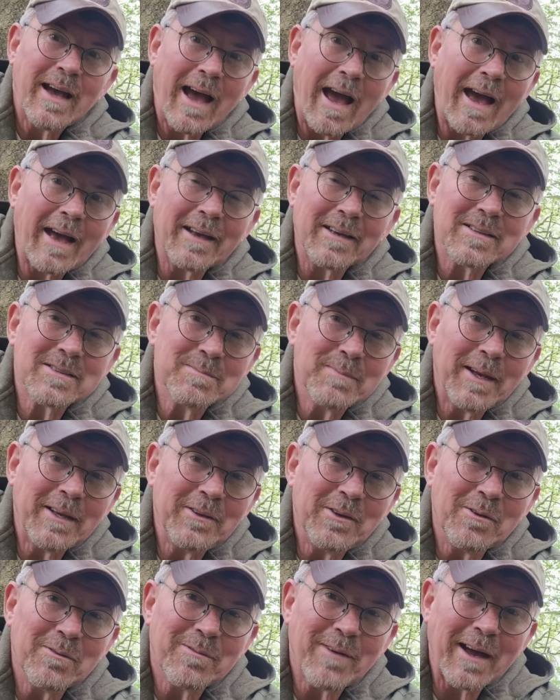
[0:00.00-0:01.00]
axe
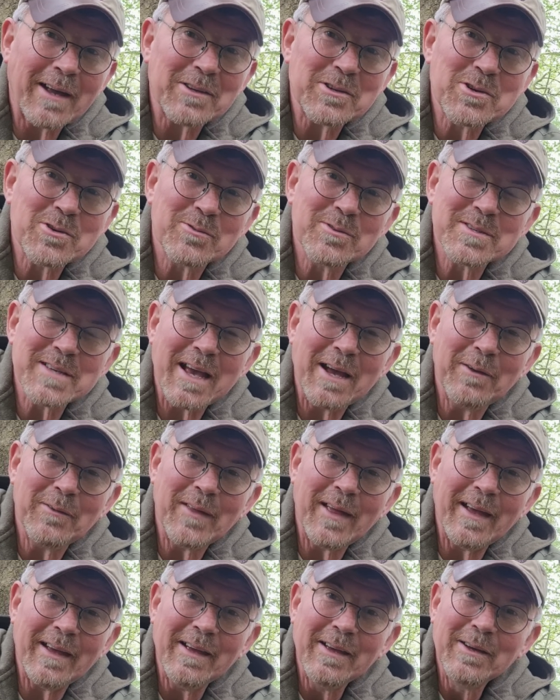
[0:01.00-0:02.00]
manufacturers out
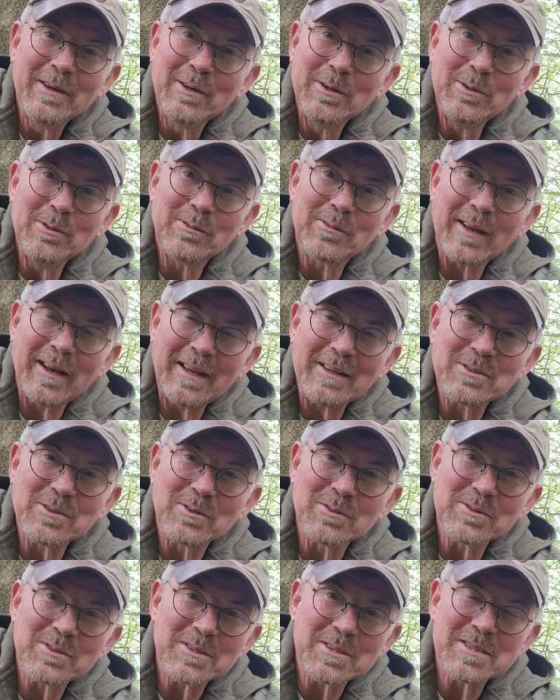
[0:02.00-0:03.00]
there who've clicked
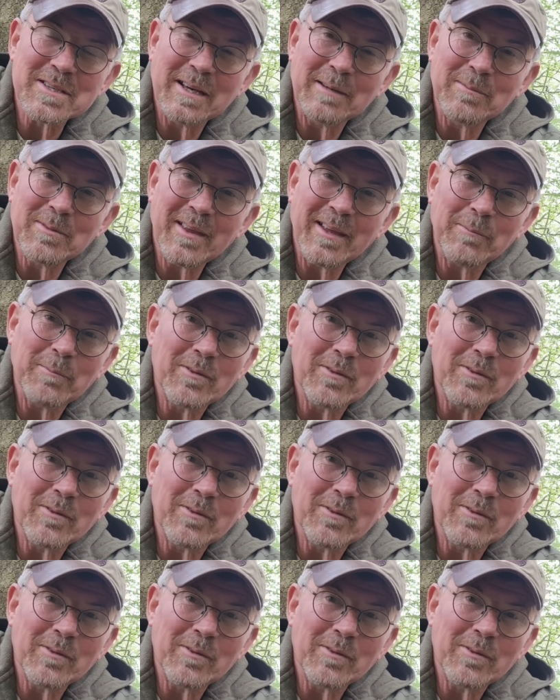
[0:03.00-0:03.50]
onto the same thing.